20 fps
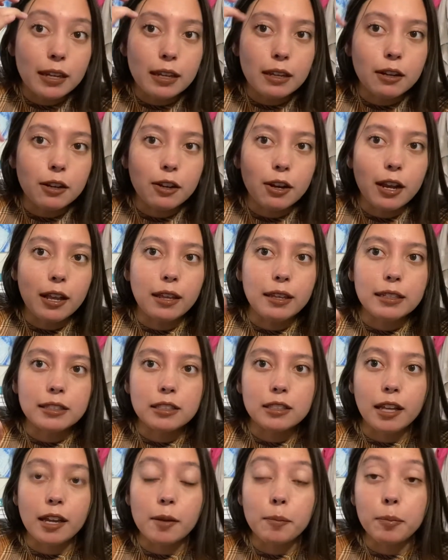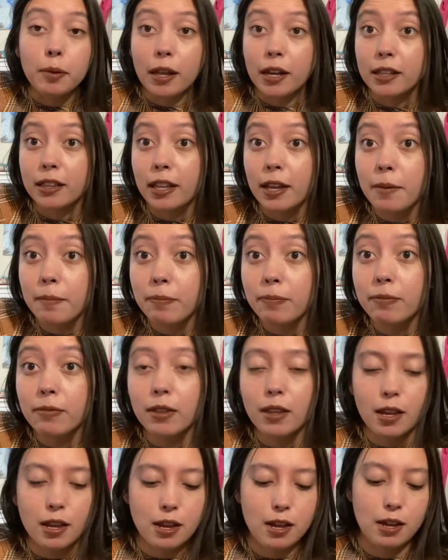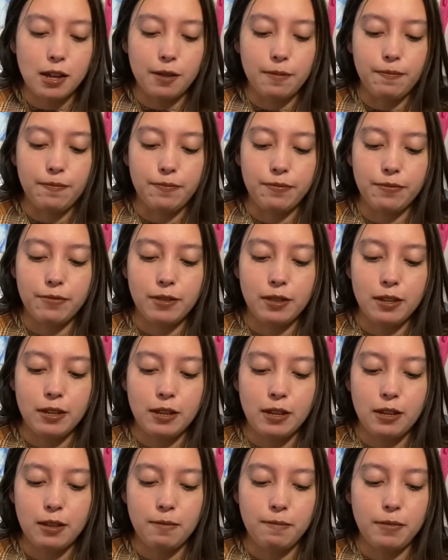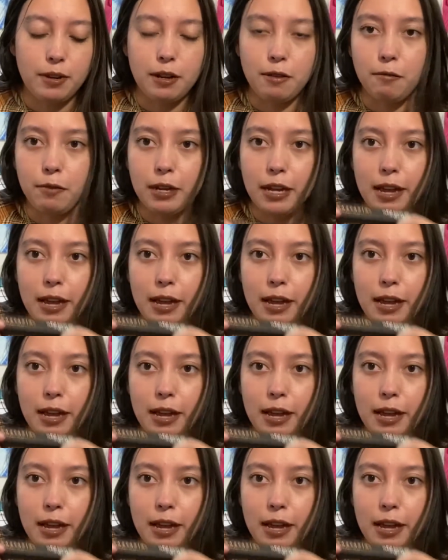Or at least like pluck them. But